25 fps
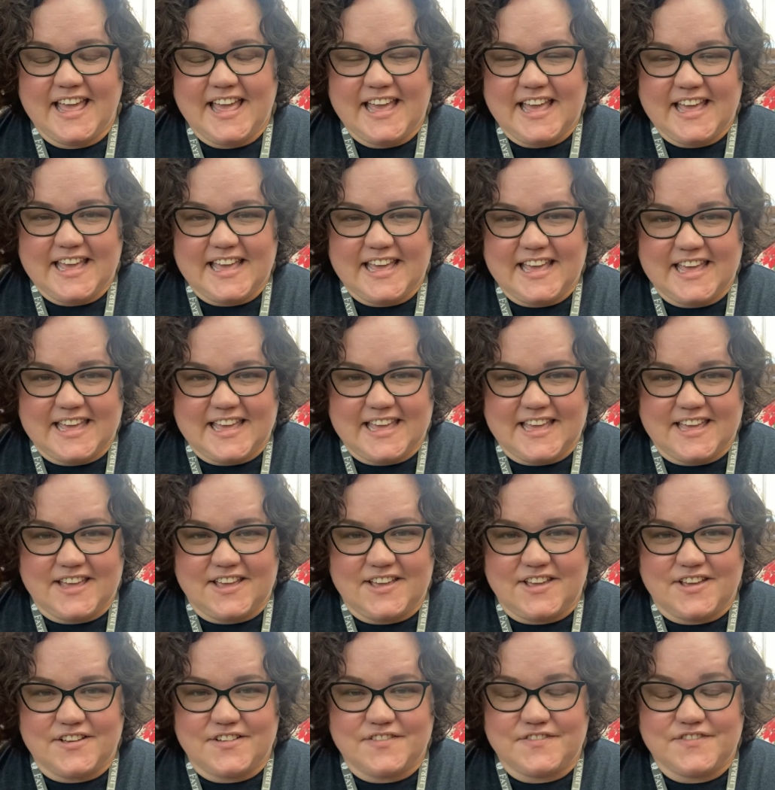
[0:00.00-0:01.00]

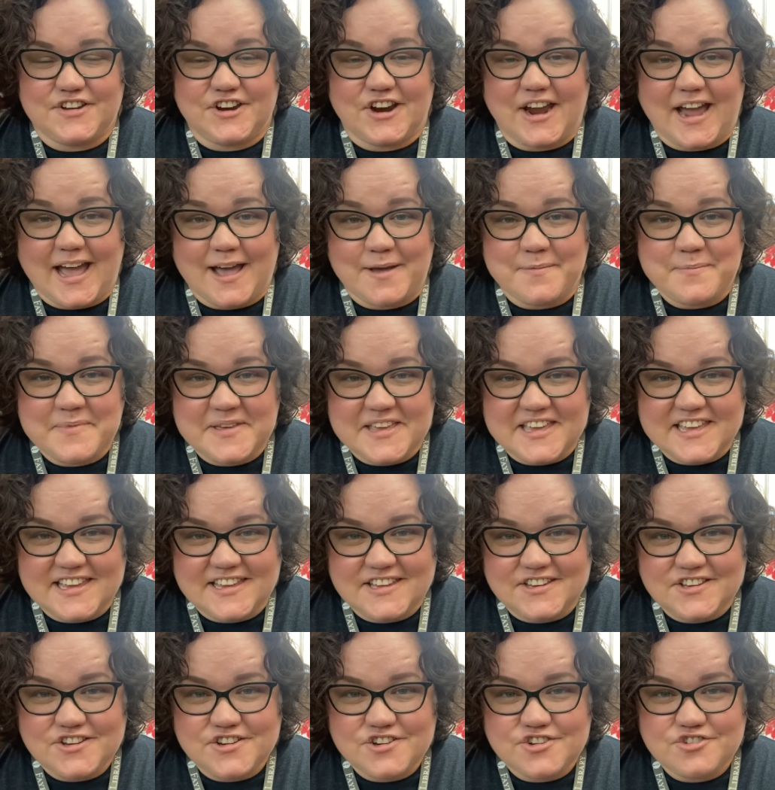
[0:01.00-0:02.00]
If you're happy
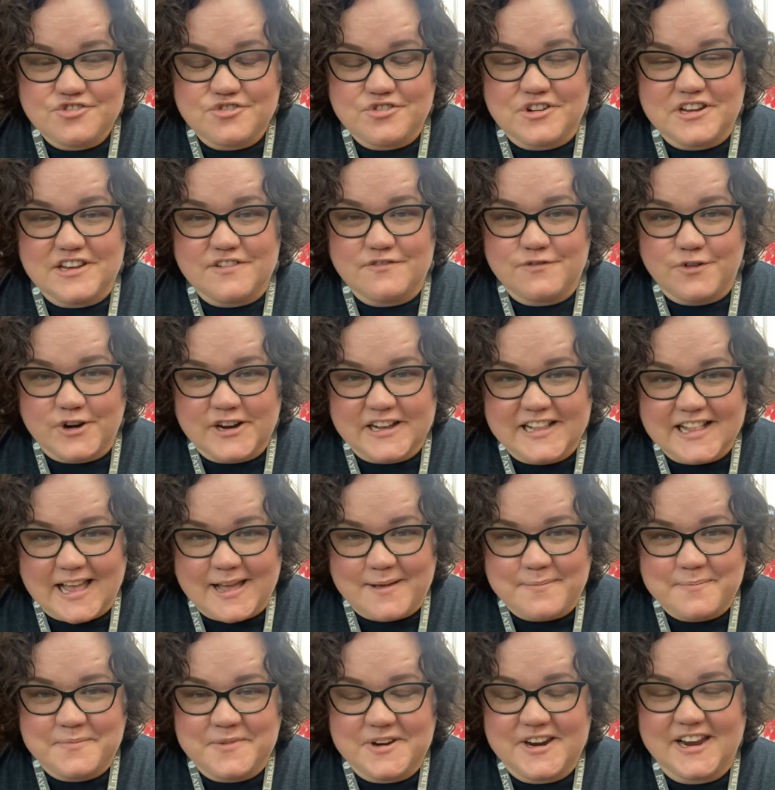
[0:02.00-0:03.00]
in your tree fort,
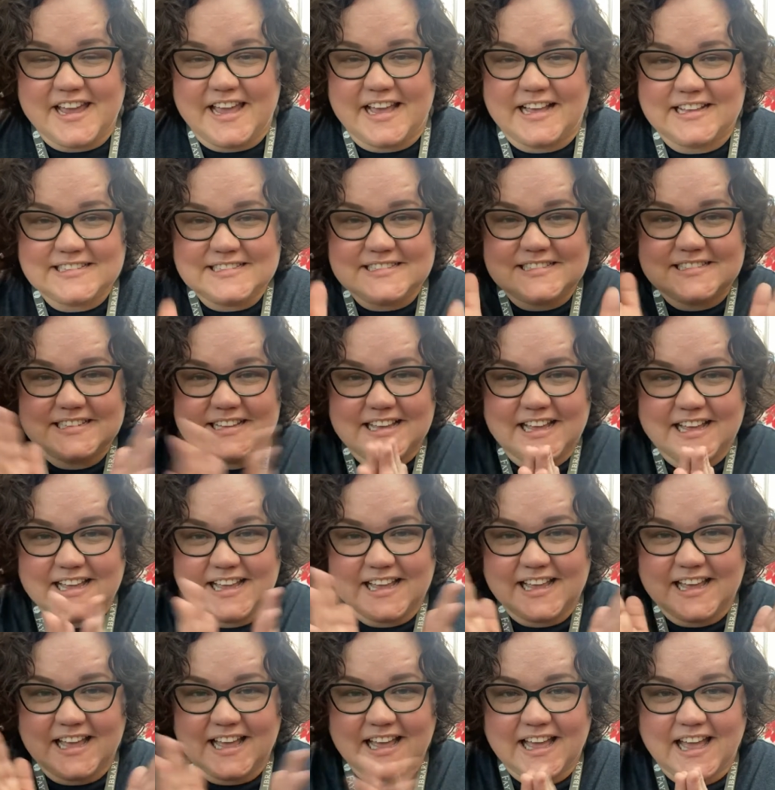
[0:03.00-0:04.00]
clap your hands.
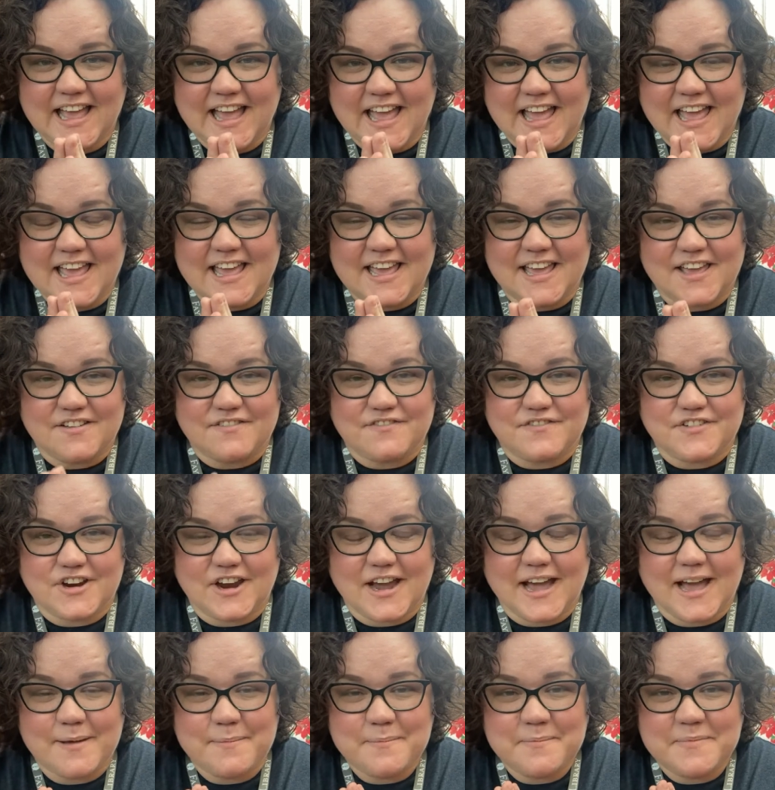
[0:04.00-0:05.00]
If you're
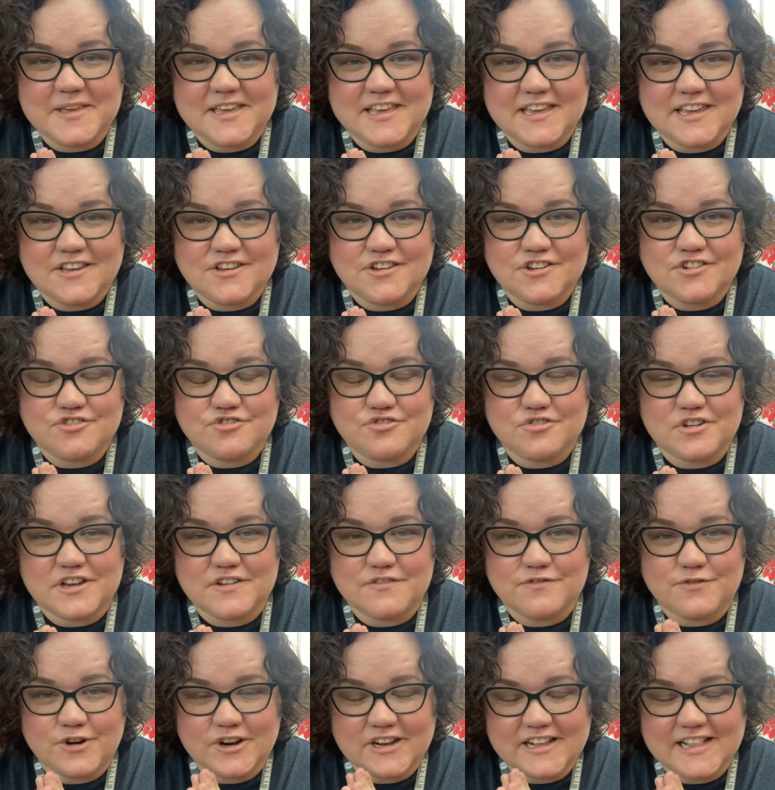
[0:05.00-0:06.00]
happy in your tree
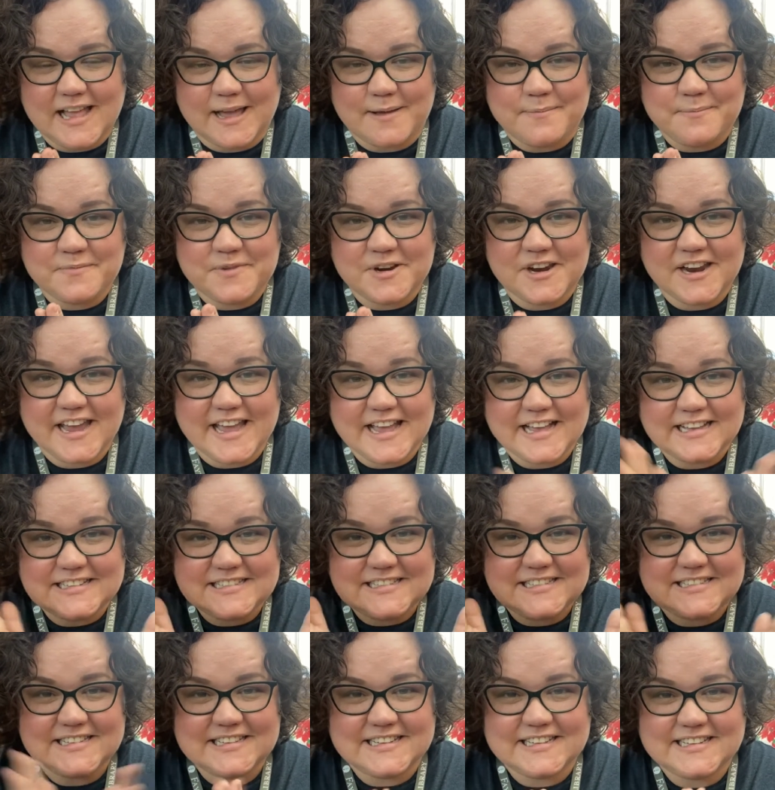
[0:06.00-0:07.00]
fort, clap your
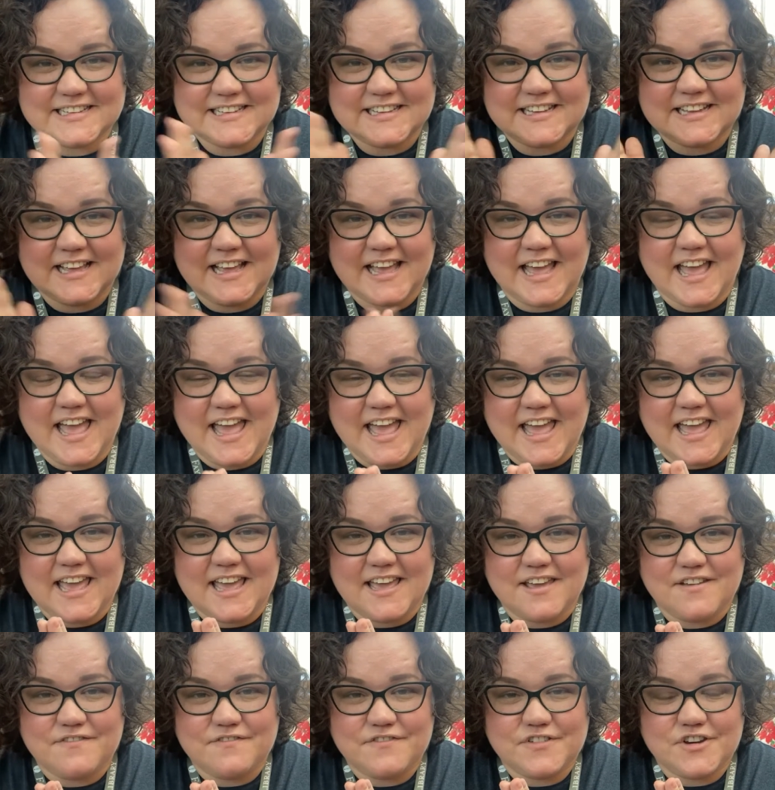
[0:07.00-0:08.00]
hands.
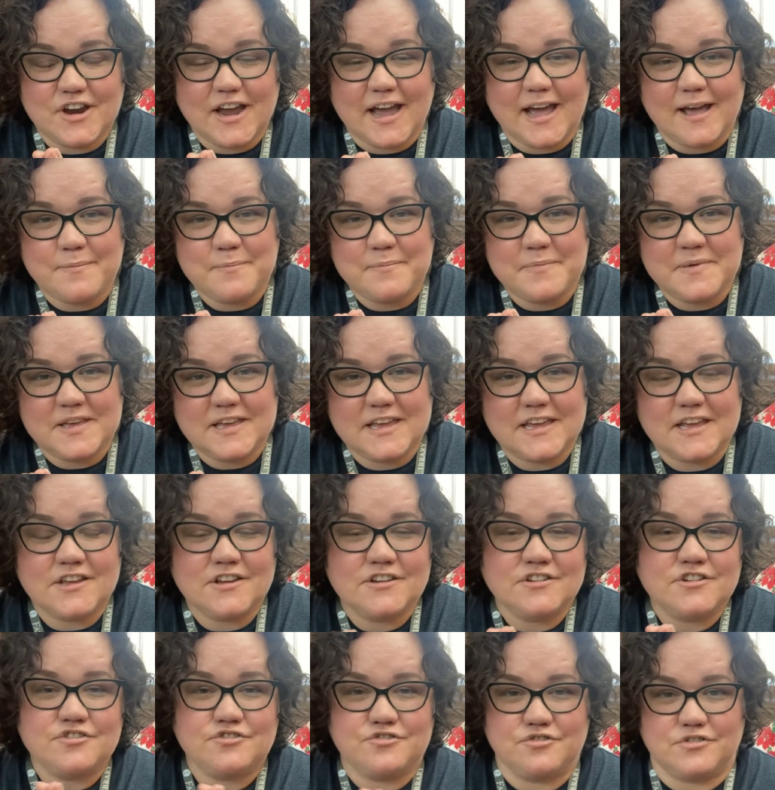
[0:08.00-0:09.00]
If you're happy
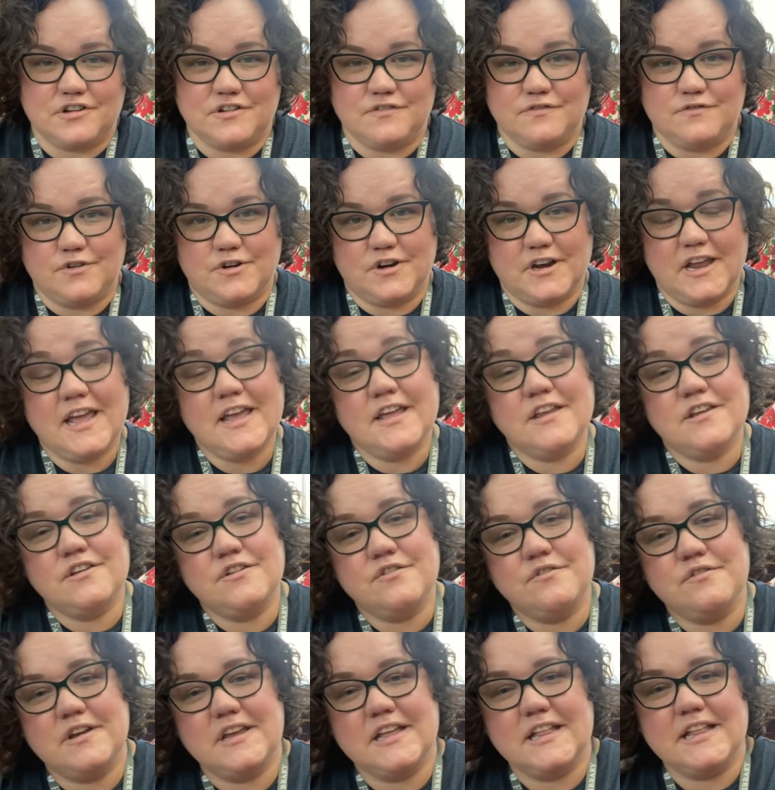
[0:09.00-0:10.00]
in your tree fort and
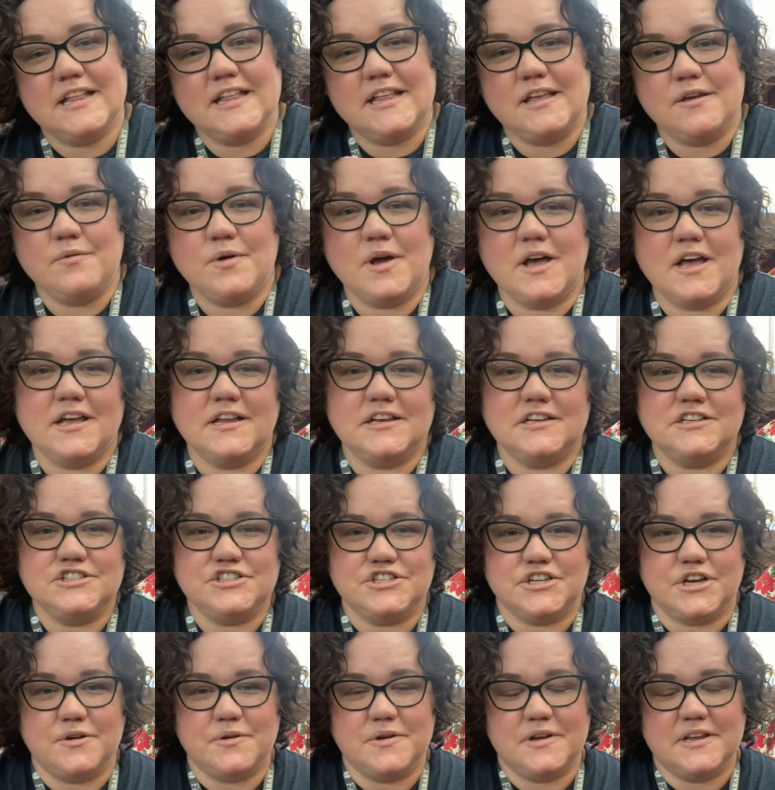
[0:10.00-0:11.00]
you really wanna
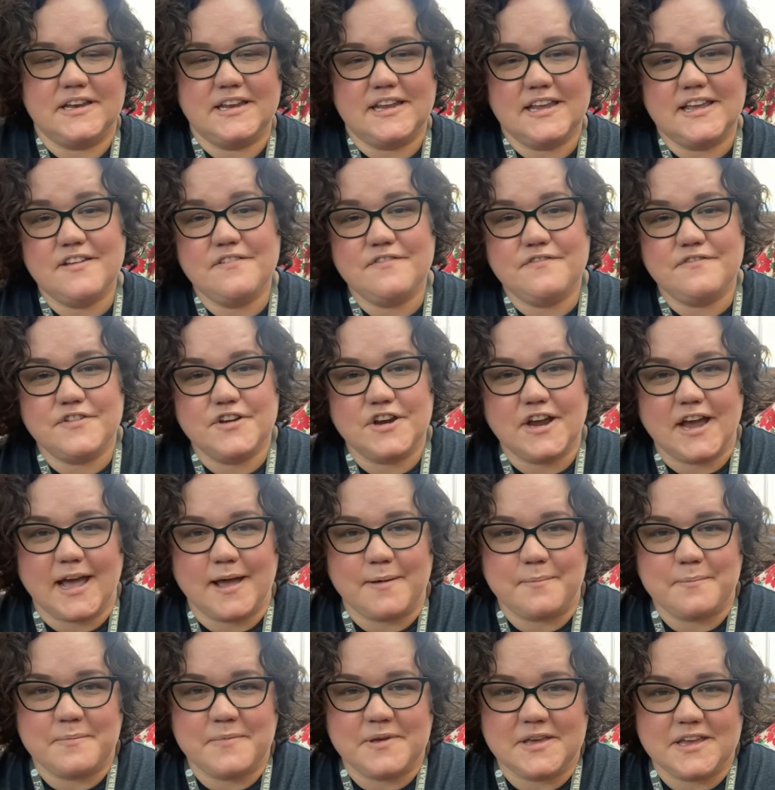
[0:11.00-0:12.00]
show it, if you're
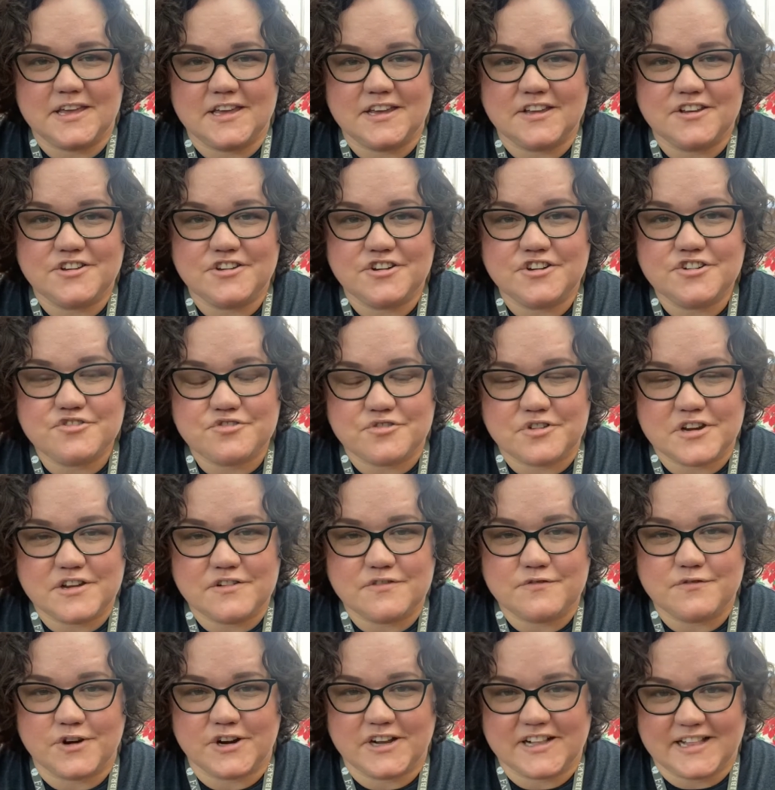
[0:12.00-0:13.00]
happy in your tree
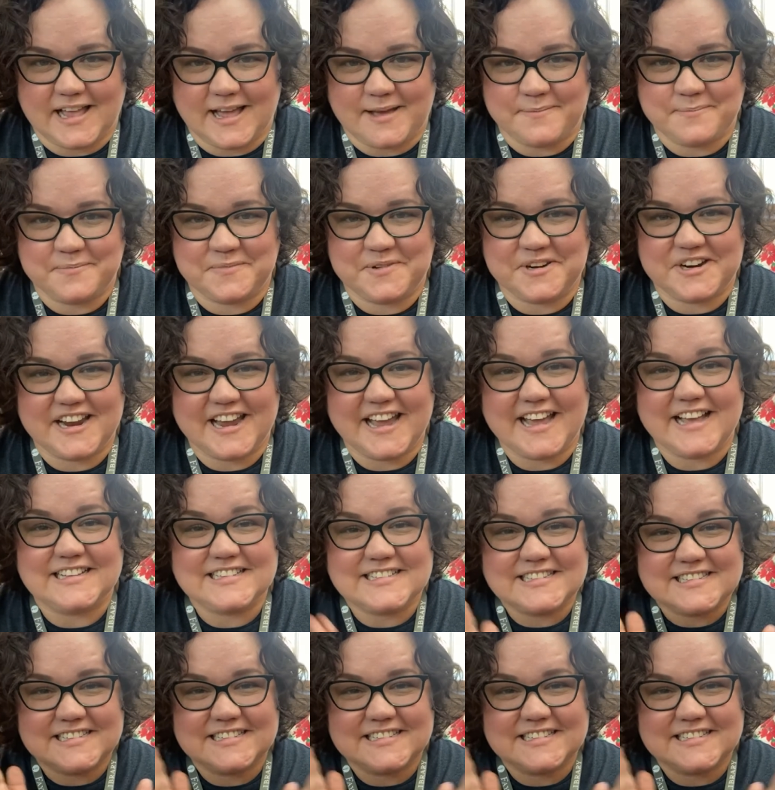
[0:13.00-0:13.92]
fort, clap your hands.